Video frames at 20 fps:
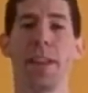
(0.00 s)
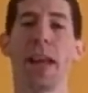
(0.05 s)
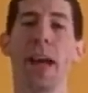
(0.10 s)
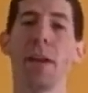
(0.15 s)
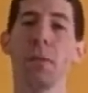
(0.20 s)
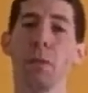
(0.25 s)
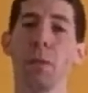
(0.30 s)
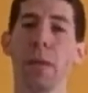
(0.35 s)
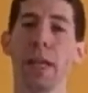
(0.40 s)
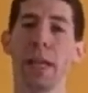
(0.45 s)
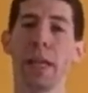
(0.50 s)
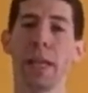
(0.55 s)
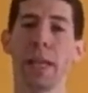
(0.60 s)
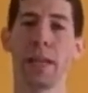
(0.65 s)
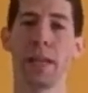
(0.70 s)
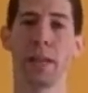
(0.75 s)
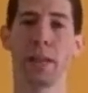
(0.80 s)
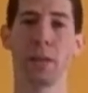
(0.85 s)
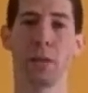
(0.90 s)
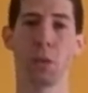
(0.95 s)
Then
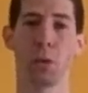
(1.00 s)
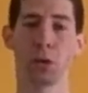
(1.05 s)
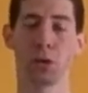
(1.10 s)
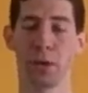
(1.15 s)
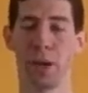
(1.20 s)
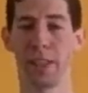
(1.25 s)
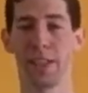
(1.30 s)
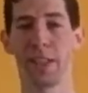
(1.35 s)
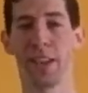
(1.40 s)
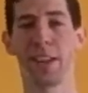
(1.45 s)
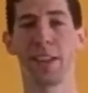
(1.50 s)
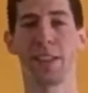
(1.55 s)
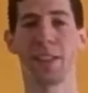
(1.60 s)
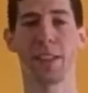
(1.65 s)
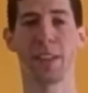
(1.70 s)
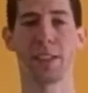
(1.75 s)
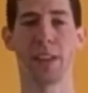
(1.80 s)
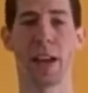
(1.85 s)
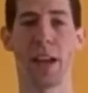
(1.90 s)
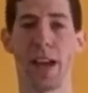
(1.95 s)
we will transition
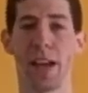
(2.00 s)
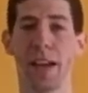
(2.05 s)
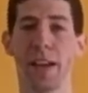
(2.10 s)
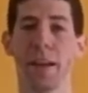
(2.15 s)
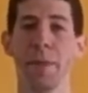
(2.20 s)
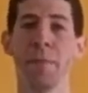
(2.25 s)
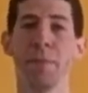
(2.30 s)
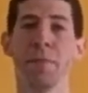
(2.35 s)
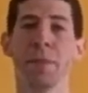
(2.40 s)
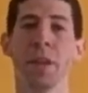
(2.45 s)
to say,